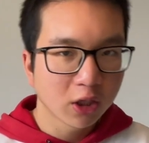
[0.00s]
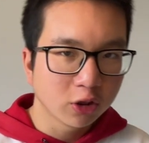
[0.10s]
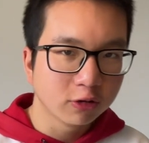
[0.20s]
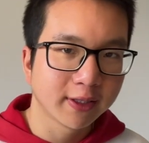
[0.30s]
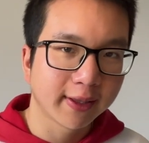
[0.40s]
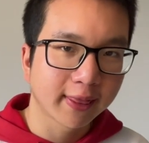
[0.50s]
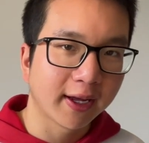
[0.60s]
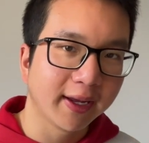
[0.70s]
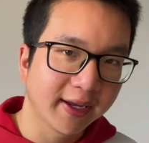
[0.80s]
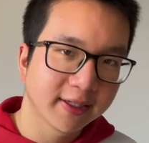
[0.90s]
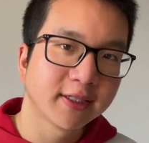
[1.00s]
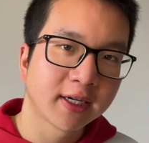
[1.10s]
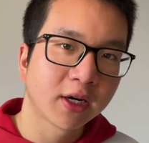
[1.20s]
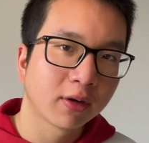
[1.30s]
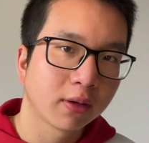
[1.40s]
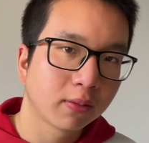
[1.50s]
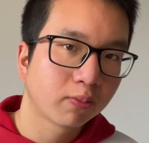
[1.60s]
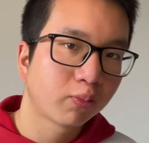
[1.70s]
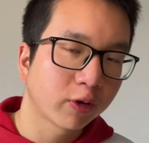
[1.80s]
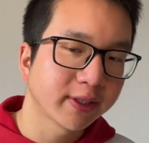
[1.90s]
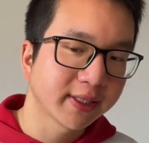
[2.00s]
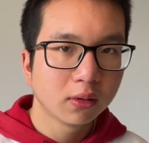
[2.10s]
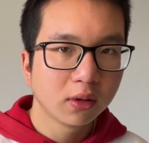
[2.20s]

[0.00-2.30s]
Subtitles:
using the engineering process.